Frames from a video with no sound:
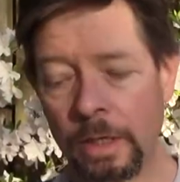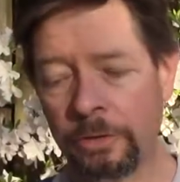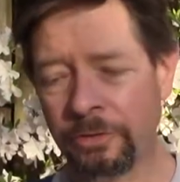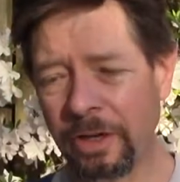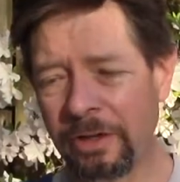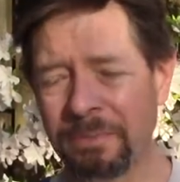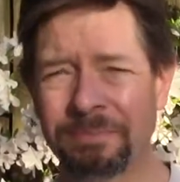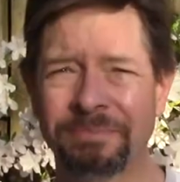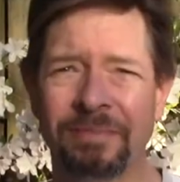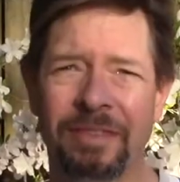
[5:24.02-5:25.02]
So
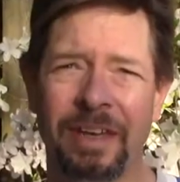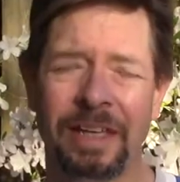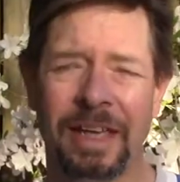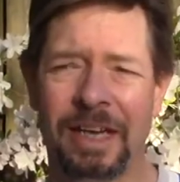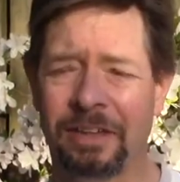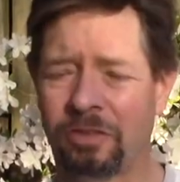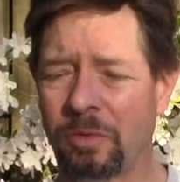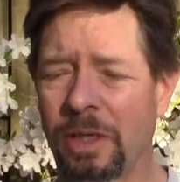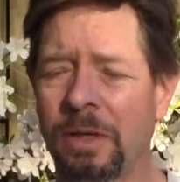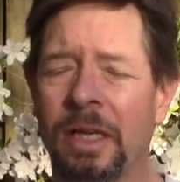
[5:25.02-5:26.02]
take that as you
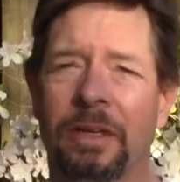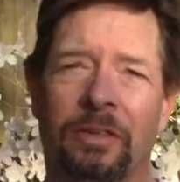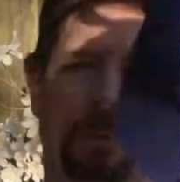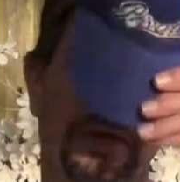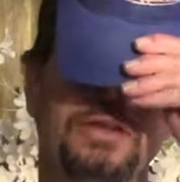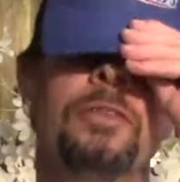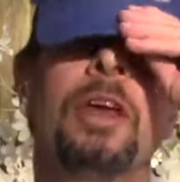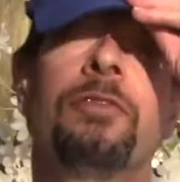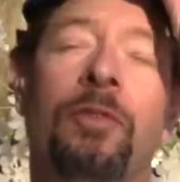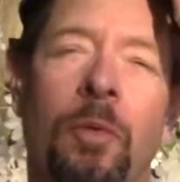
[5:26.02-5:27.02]
will. So I'm going to
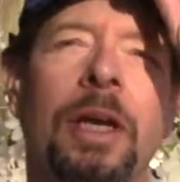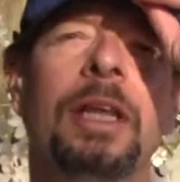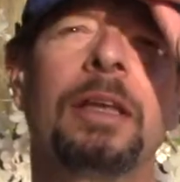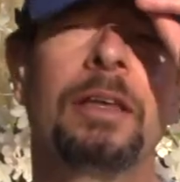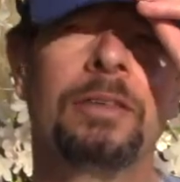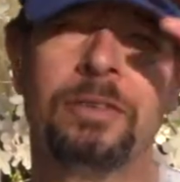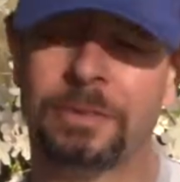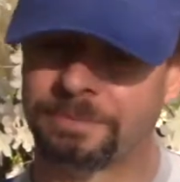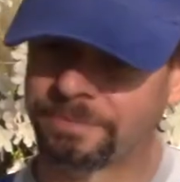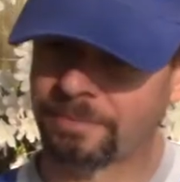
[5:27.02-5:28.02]
say for what it is,
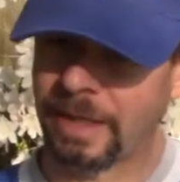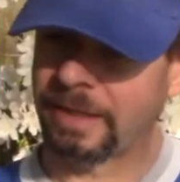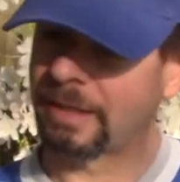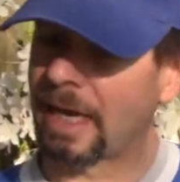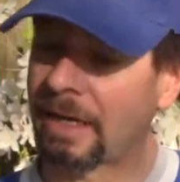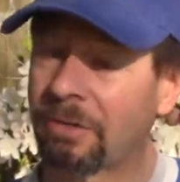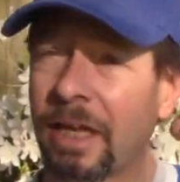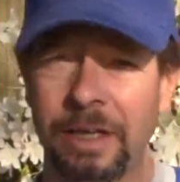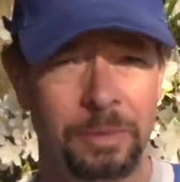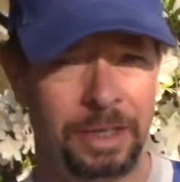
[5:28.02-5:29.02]
and I don't
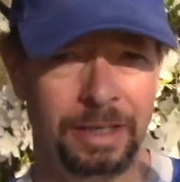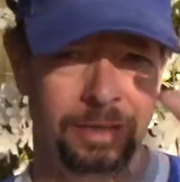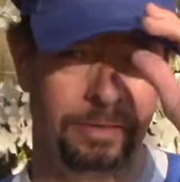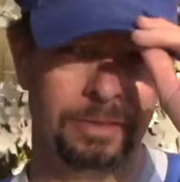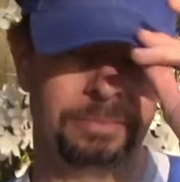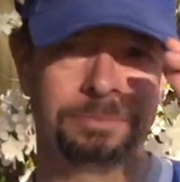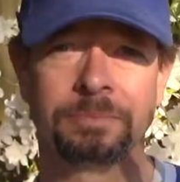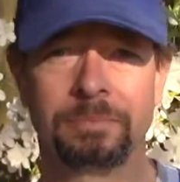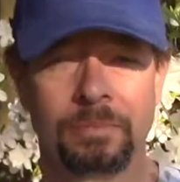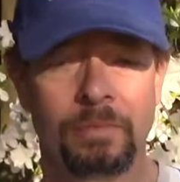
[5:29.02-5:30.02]
like what it is,
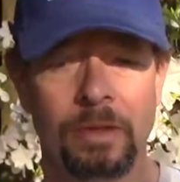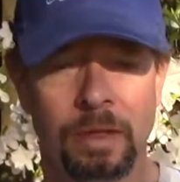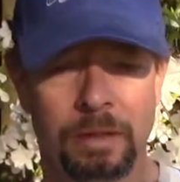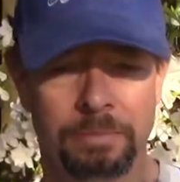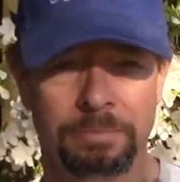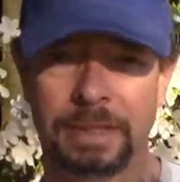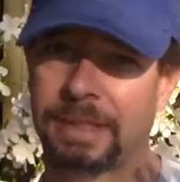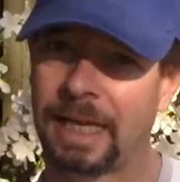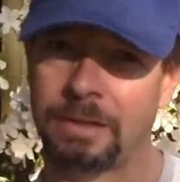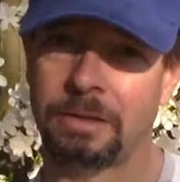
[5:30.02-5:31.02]
but
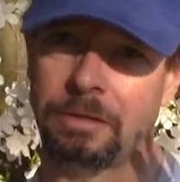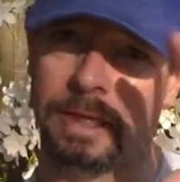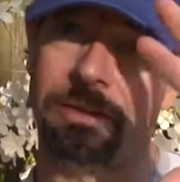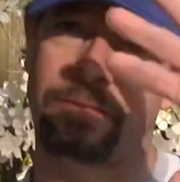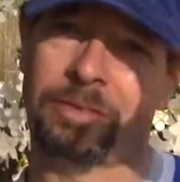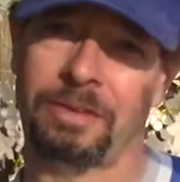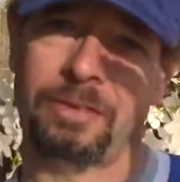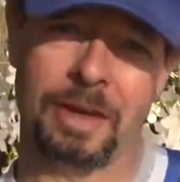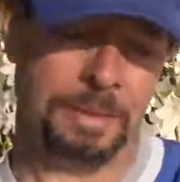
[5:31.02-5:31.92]
that is the same